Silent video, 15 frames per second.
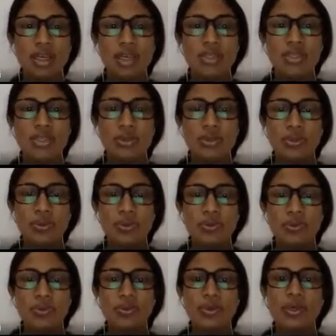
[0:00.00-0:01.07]
So
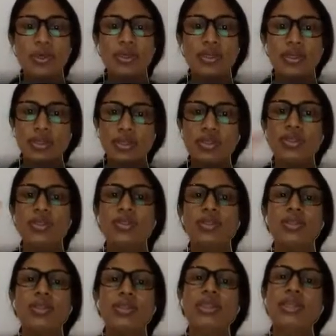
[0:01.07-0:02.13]

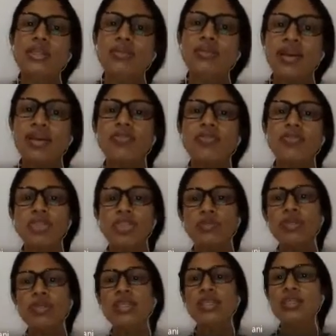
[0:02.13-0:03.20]
Central Bank of
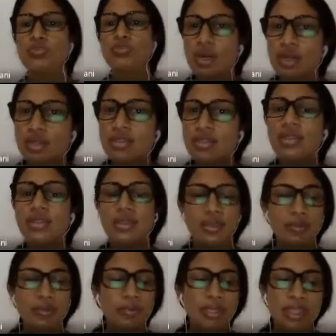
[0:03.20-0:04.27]
Germany is one
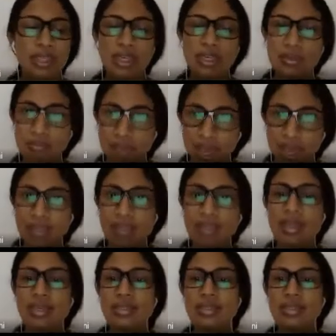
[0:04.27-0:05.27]
particular bank that